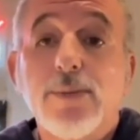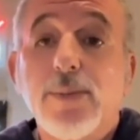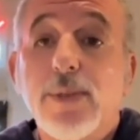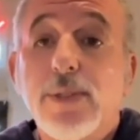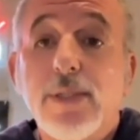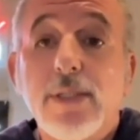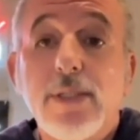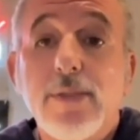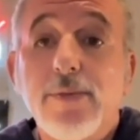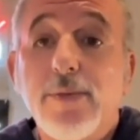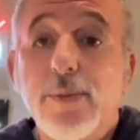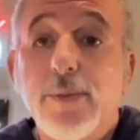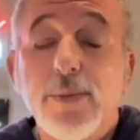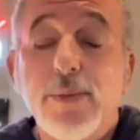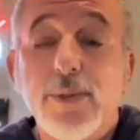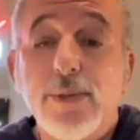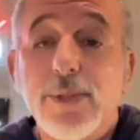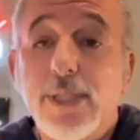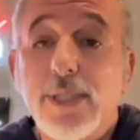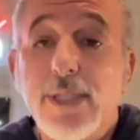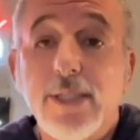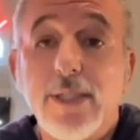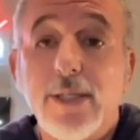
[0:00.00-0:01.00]

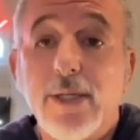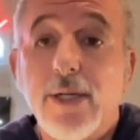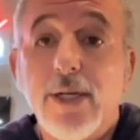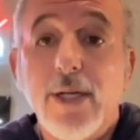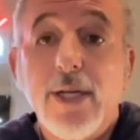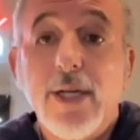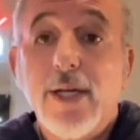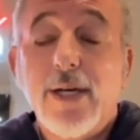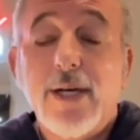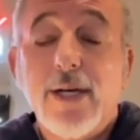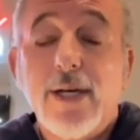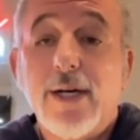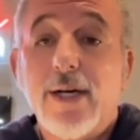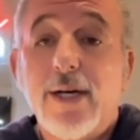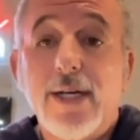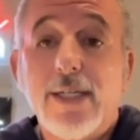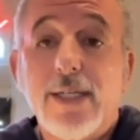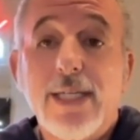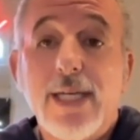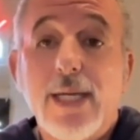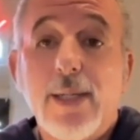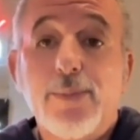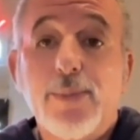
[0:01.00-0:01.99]
unbelievable year. Uh,
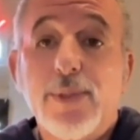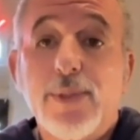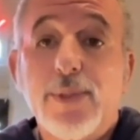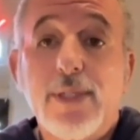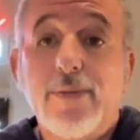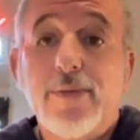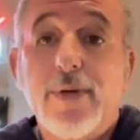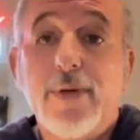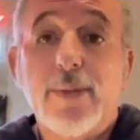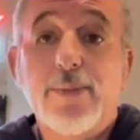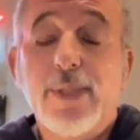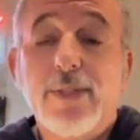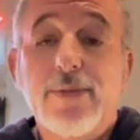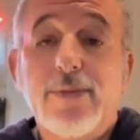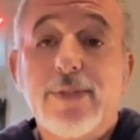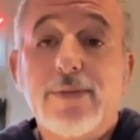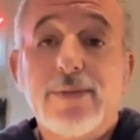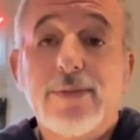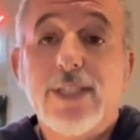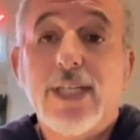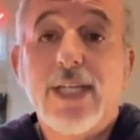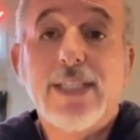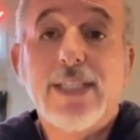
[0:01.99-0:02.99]
I can't believe I'm even